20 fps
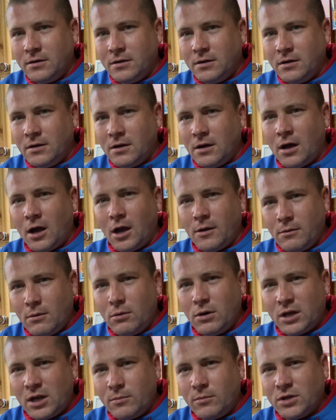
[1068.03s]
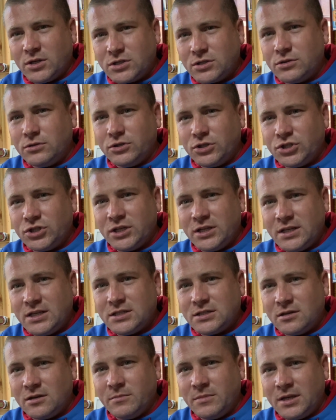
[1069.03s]
hope you will look at my score sheet this
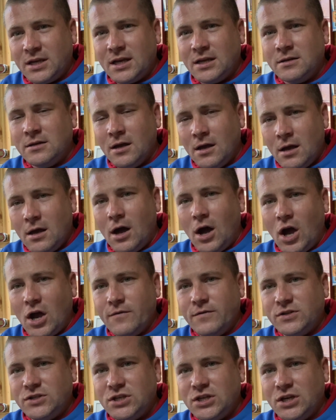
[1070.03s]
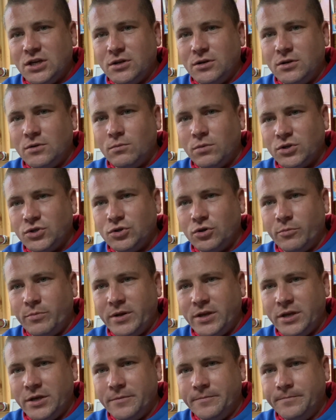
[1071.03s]
time again. Over to you. What's your
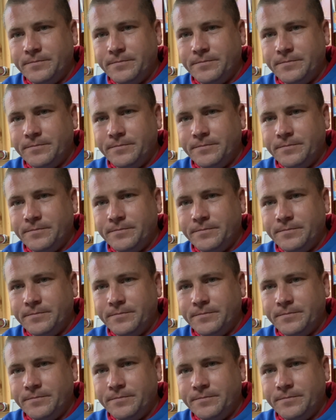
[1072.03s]
opinion?